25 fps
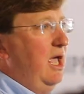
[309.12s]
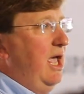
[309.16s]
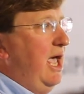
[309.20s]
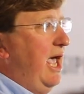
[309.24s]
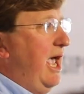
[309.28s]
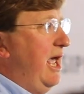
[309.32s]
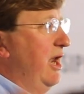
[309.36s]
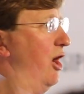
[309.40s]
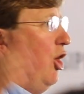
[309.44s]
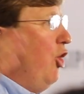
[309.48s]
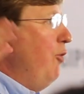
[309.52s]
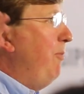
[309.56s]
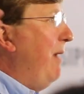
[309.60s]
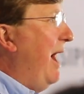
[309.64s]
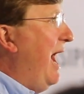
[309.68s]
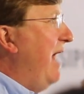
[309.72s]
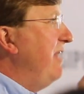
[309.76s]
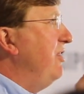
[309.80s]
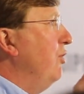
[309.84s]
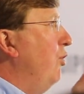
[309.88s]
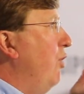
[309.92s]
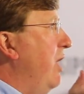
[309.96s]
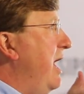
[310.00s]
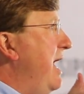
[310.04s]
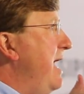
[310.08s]
And oh, by
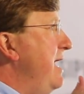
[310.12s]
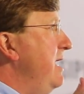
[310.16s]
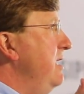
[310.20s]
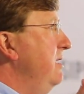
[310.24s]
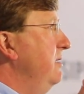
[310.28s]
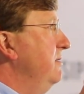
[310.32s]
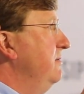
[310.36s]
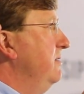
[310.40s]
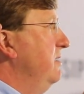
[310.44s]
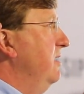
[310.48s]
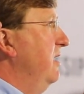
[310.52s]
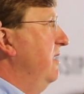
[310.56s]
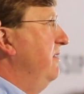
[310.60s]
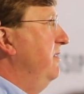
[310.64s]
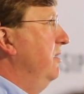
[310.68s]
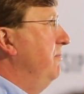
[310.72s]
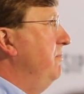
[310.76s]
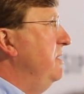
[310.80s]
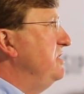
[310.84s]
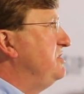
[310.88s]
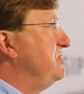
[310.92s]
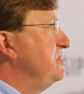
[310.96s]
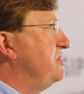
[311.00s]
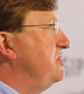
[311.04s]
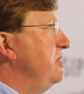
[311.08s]
the way, the
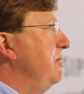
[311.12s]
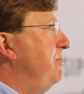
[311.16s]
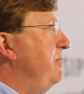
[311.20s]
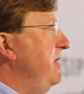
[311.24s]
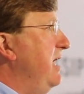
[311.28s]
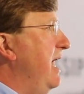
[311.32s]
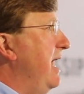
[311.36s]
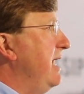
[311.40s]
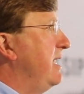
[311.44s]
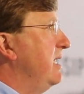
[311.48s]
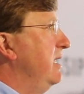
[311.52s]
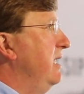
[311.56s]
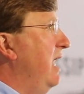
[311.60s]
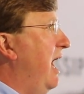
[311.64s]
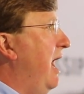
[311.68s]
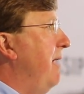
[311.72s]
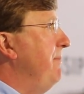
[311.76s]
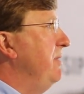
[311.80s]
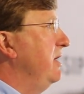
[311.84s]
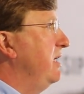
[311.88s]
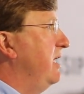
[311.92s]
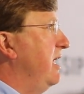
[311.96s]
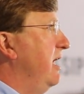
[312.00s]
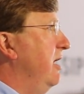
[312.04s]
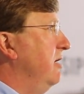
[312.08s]
Mississippi
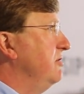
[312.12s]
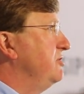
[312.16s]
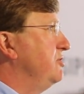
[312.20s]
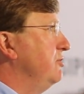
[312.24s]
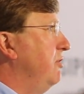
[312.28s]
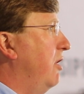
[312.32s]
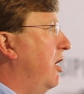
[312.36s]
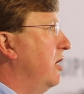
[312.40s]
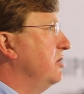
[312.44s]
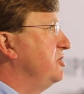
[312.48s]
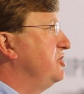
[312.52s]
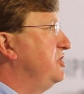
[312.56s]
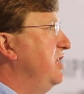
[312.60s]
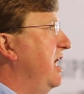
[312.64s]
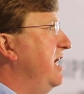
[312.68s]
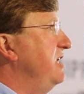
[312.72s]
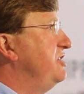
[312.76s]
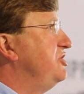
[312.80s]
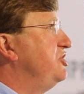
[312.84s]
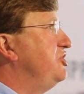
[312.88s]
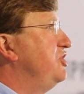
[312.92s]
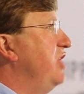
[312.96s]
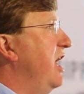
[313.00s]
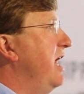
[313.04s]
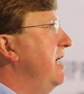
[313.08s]
Economic Council, our
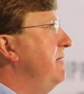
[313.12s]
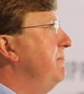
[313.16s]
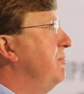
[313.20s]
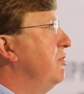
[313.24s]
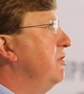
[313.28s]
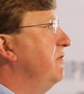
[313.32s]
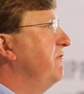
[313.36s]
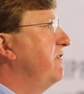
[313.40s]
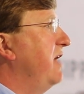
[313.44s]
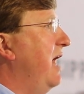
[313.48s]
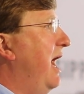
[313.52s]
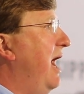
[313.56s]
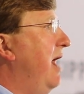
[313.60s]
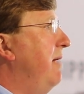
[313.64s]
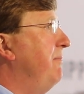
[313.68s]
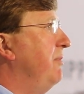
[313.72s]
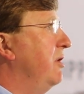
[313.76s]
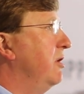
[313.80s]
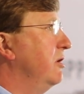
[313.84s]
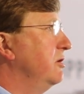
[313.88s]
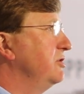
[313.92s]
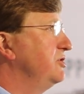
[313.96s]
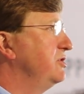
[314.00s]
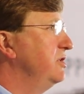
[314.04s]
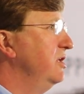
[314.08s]
state's Chamber of
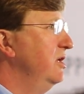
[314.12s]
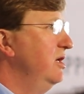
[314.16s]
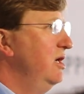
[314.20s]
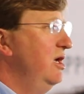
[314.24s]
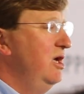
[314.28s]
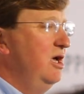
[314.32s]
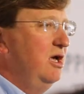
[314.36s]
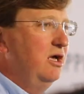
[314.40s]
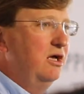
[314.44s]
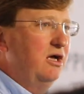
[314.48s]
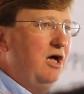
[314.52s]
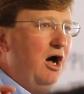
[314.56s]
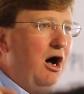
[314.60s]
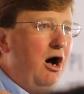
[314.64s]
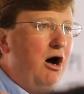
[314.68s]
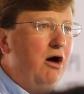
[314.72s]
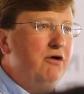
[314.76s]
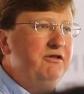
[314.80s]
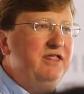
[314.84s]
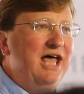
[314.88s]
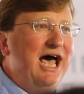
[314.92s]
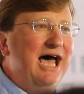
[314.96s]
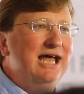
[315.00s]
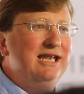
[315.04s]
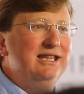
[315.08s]
Commerce,
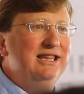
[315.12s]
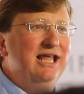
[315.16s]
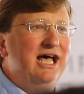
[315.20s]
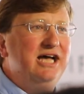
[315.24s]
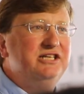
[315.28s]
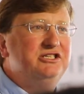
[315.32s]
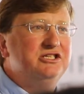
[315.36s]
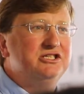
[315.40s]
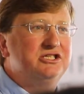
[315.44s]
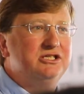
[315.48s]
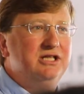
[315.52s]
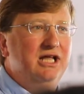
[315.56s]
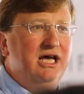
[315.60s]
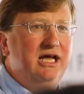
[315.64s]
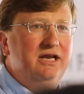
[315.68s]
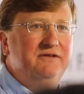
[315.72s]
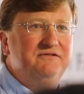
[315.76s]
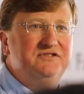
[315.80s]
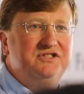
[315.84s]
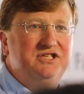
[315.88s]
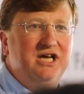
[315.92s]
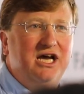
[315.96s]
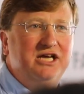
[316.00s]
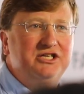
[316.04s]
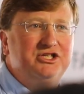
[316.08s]
called that legislative
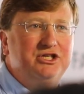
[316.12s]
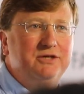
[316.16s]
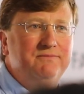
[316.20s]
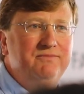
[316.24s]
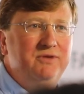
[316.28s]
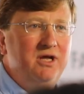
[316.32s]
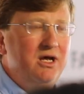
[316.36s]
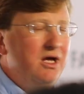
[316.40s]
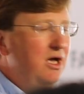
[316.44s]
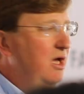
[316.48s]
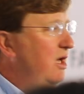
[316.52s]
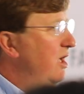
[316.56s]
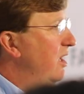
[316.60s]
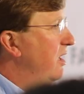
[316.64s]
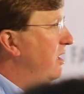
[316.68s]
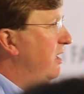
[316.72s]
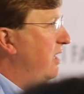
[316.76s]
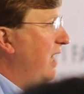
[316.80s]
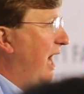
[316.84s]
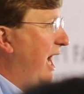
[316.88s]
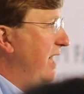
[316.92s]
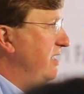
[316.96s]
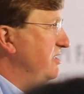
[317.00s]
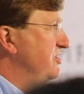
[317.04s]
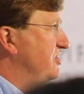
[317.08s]
session
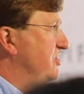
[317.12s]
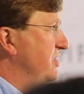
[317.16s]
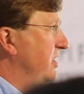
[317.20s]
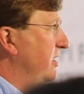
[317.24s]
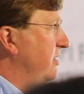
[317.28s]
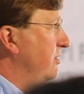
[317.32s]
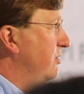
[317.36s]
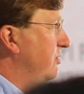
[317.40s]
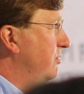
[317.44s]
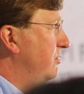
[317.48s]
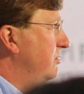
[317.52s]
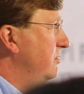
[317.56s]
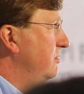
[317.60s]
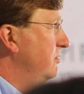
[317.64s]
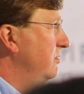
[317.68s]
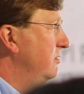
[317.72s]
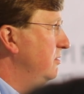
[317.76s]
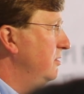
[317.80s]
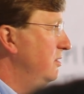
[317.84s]
not a single,